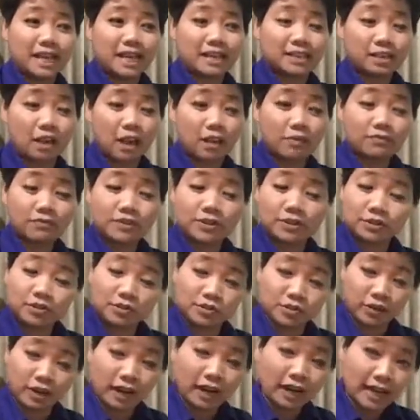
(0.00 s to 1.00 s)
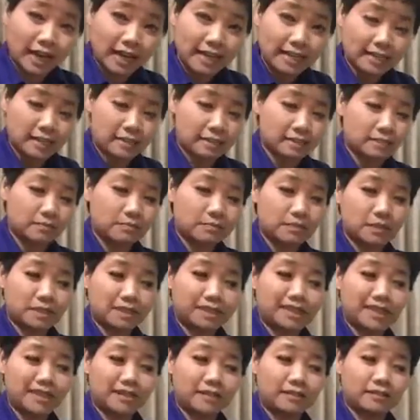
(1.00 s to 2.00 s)
offering to your clients, but
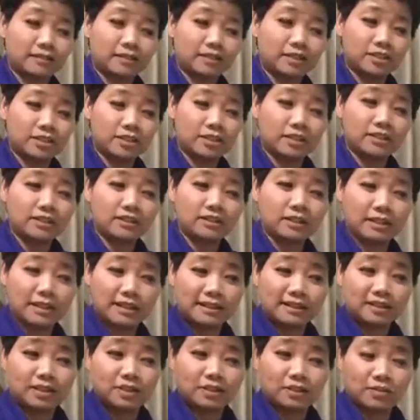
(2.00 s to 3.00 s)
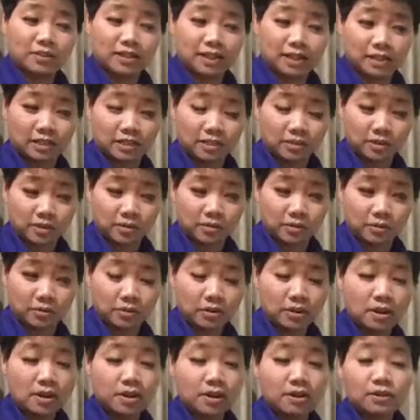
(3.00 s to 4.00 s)
there are certain things that you can do
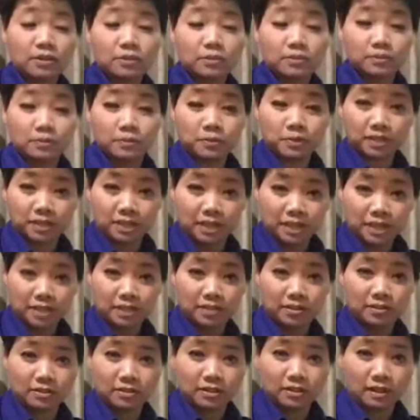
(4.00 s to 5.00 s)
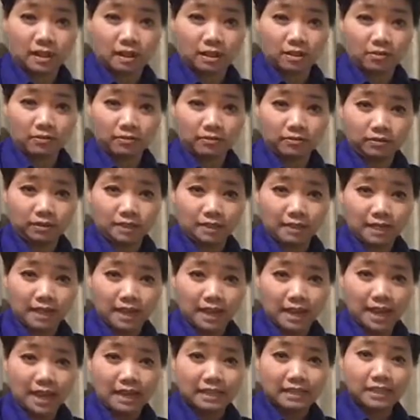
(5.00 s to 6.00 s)
to position yourself,
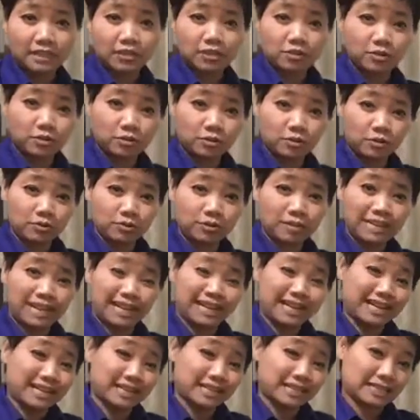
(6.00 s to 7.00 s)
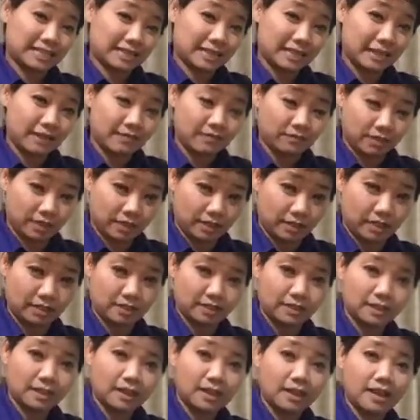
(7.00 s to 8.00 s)
and then you use that as
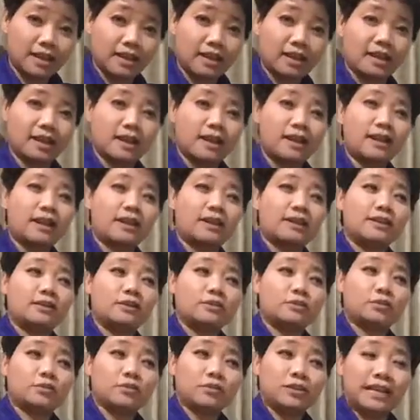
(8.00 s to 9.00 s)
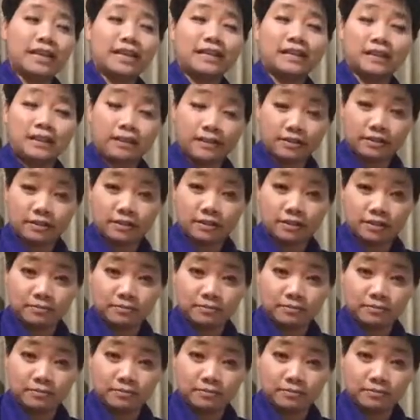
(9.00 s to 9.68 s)
leverage to gain other